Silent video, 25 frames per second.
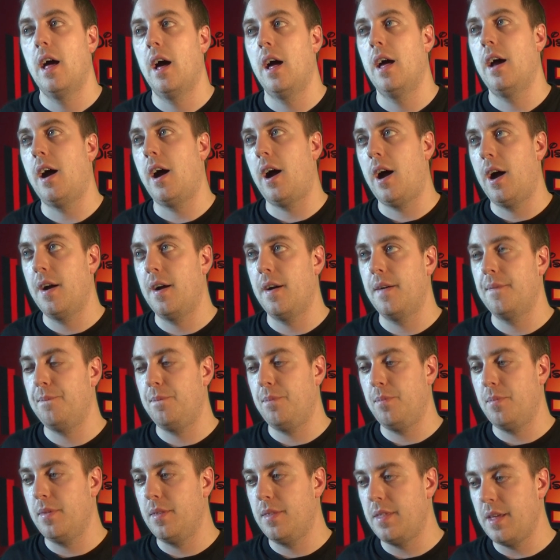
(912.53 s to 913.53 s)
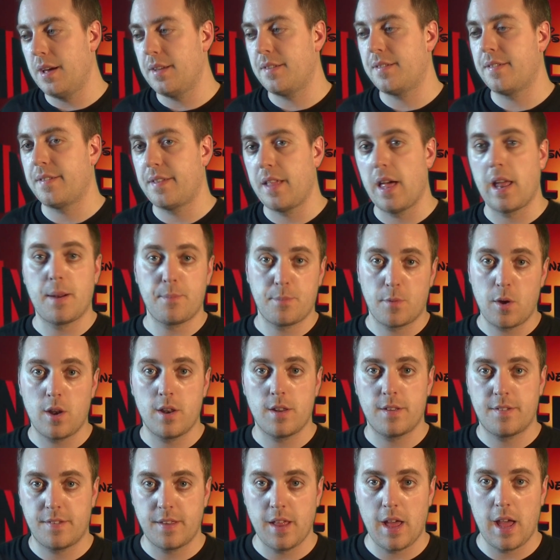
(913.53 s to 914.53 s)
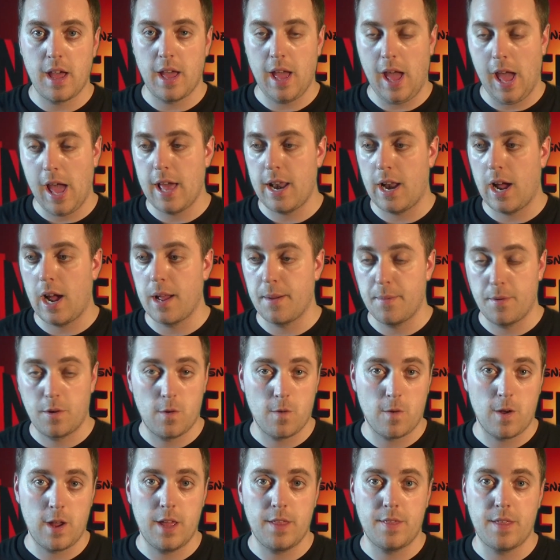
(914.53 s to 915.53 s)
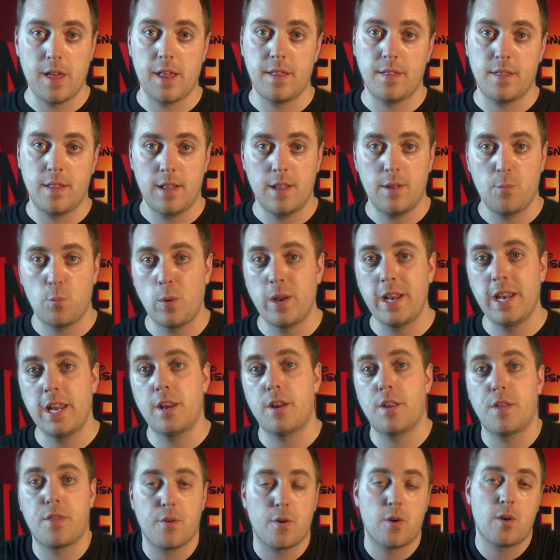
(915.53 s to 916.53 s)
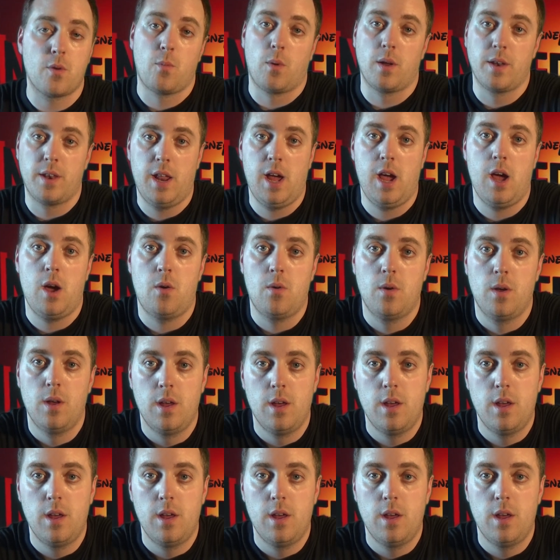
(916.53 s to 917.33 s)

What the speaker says: this that I'm going to say, and I agree that we need a third one now.